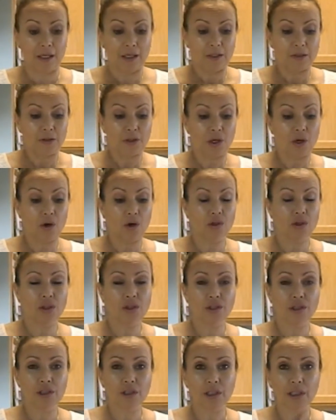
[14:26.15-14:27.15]
So
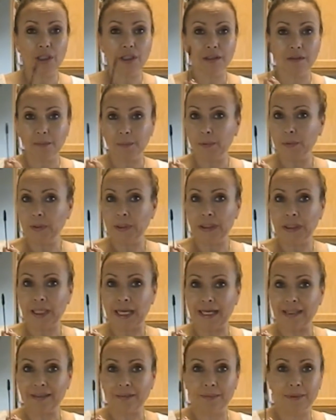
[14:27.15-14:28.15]
usually a spoolie
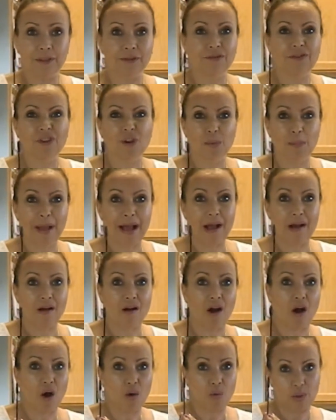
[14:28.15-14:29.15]
lasts me for
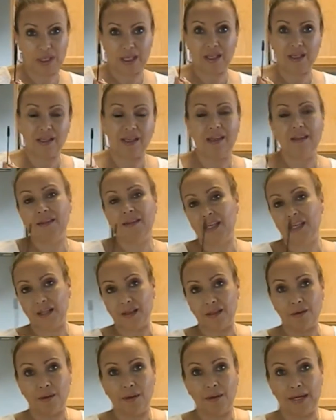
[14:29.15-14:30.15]
about a week, and then I
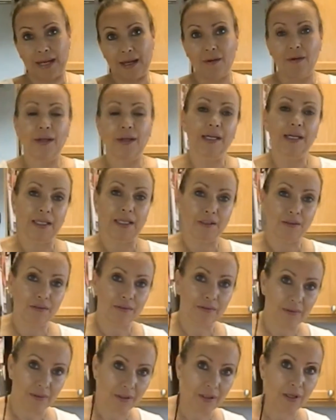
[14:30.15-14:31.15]
throw it out and I
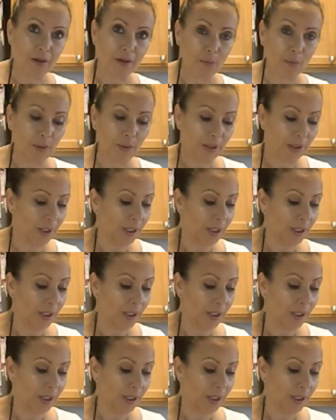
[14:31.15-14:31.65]
use another one.